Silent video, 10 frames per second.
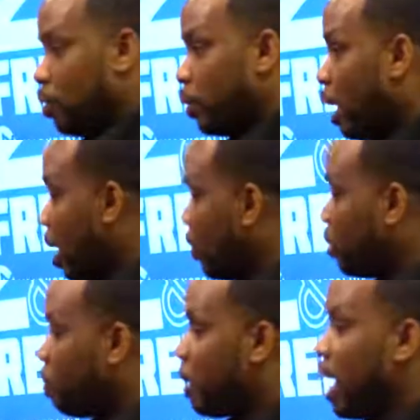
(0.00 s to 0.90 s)
without having
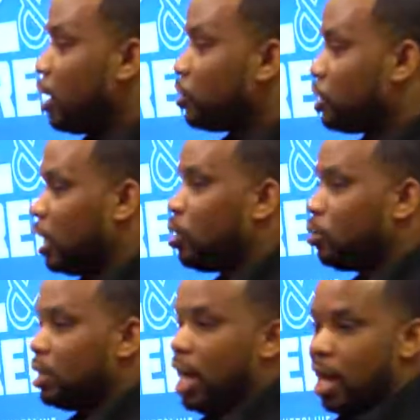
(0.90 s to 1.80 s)
to pay a single
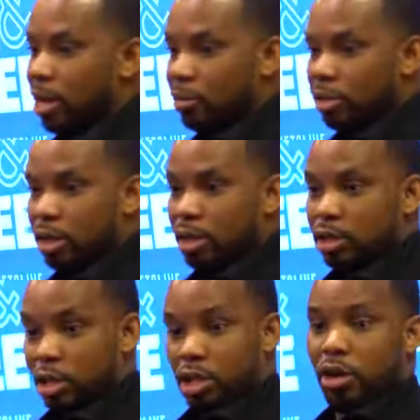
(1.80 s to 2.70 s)
dime
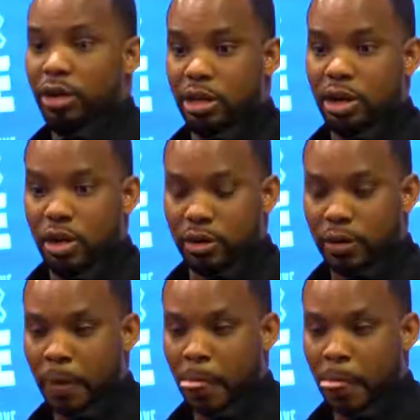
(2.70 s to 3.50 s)
to learn and earn.